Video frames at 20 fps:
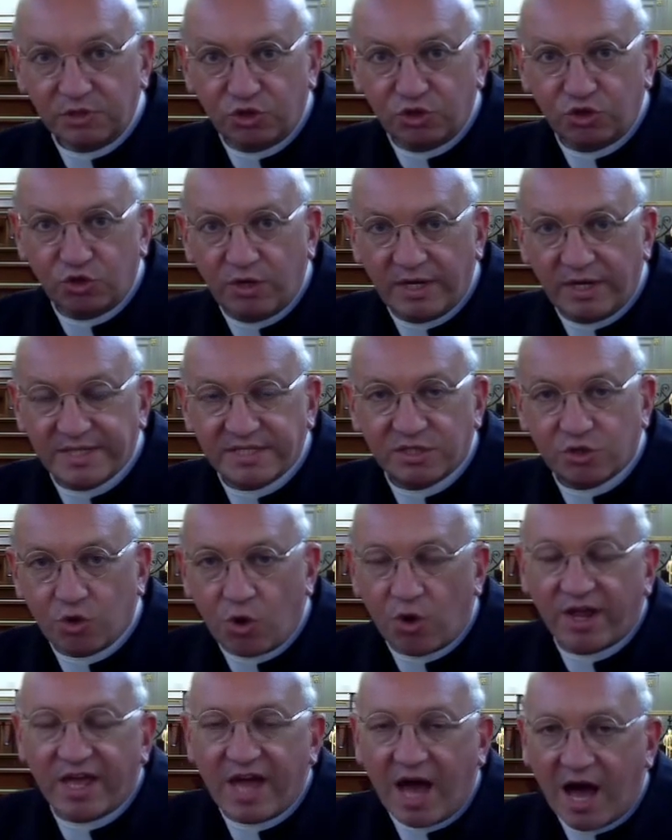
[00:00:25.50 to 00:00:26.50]
to El
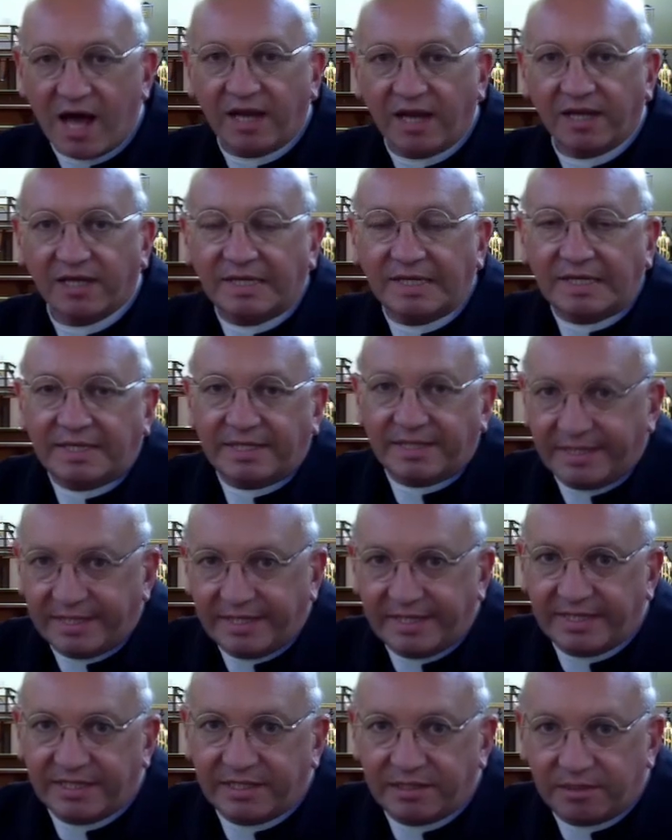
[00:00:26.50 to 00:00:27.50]
Escorial
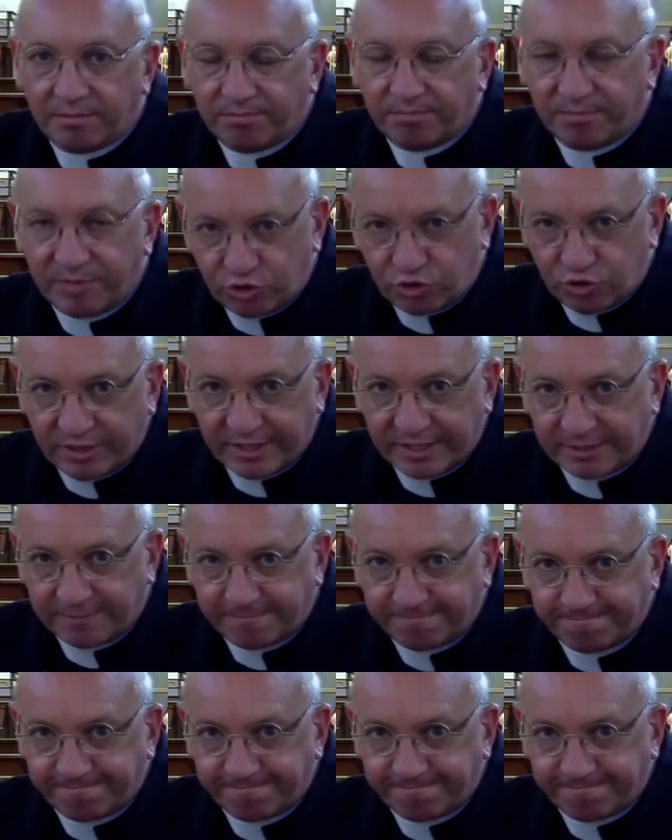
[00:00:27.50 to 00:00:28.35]
in Madrid.